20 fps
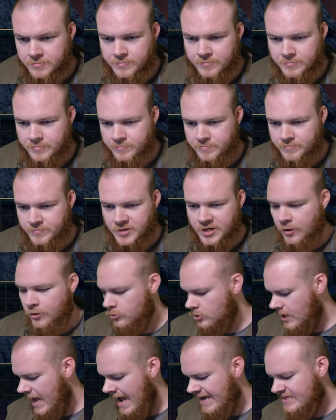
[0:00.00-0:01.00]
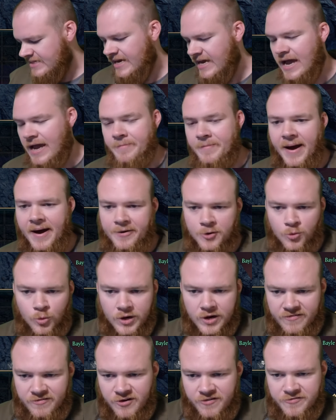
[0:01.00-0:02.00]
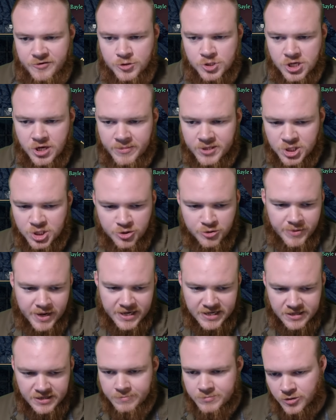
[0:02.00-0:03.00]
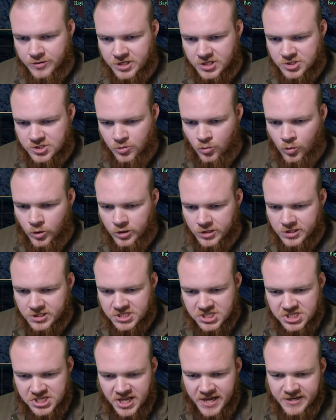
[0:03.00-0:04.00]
you know, lag the game out or whatever if you summon too many of them, so it doesn't want it to stay in your